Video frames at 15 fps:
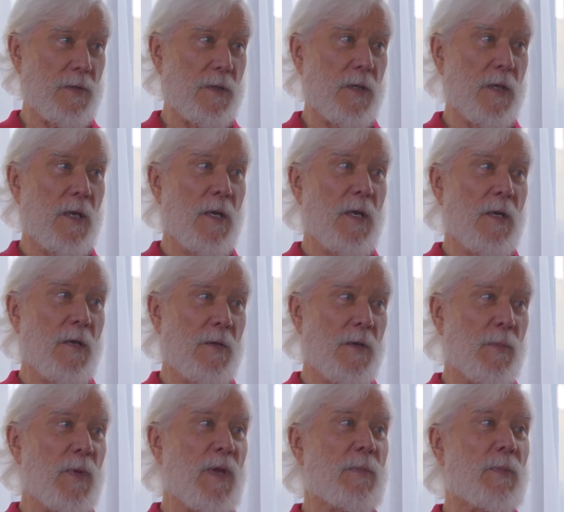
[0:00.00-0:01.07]
the
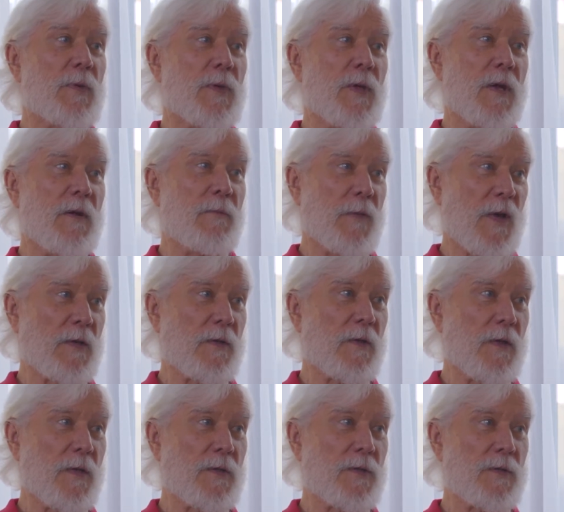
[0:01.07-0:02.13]
people that affect
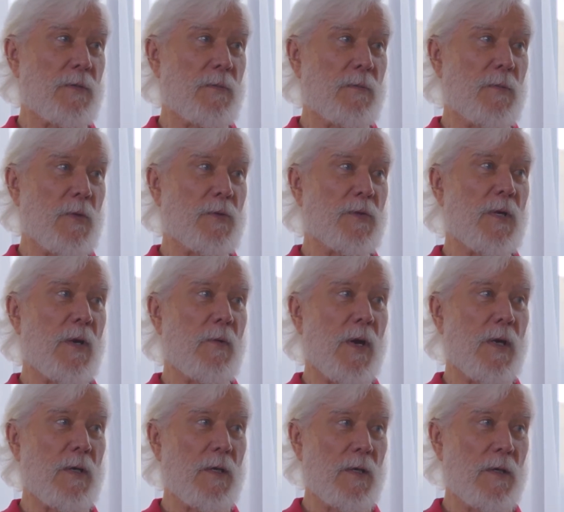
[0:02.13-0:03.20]
us most
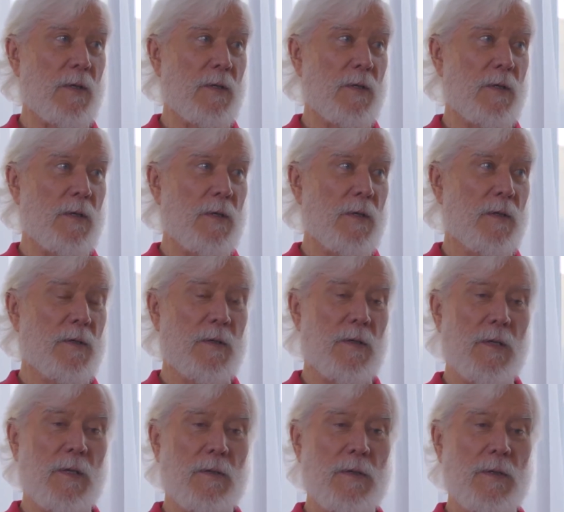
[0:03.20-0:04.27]
directly.
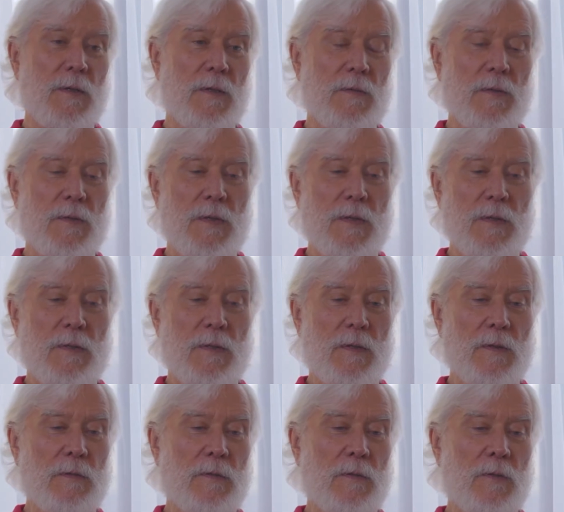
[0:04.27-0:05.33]
Absolutely.
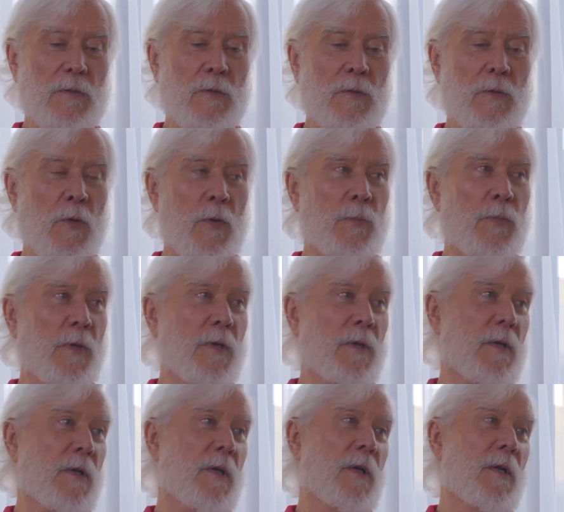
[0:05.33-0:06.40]
The
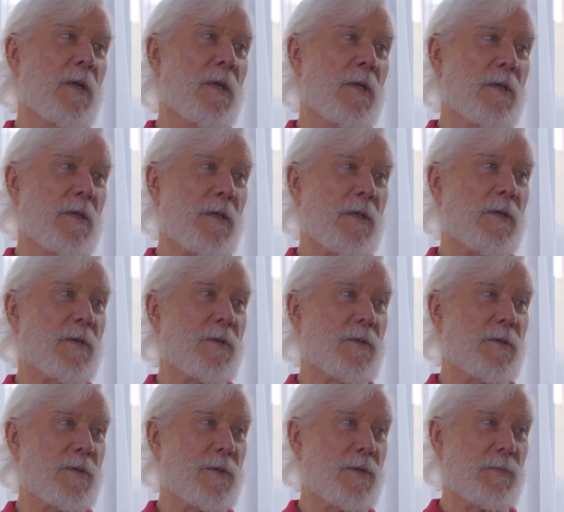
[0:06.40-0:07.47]
corporate
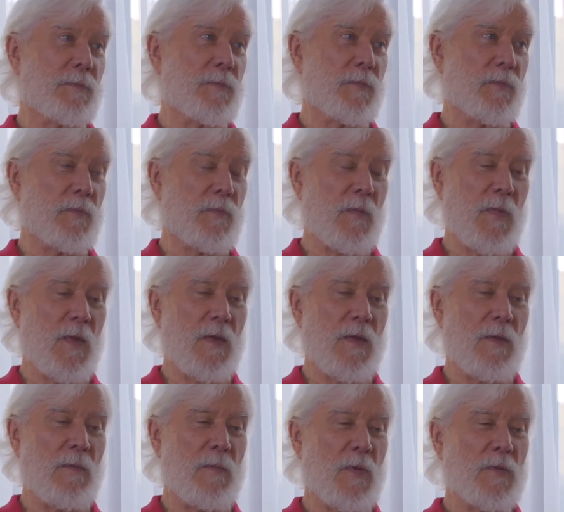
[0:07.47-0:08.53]
leaders,
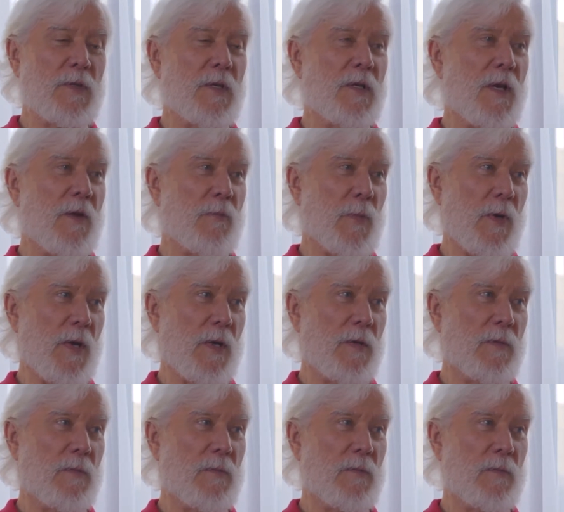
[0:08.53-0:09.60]
mm-hmm. mostly left
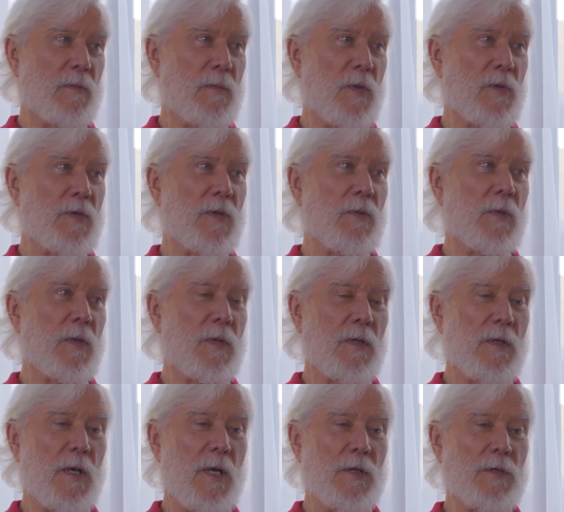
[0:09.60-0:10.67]
brain, mostly work
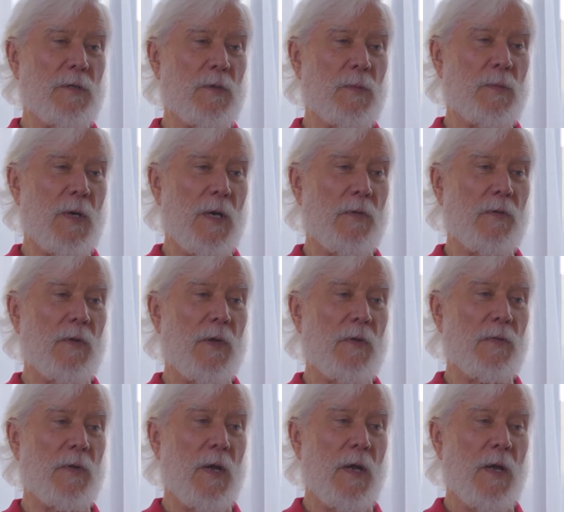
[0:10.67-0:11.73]
on logical process.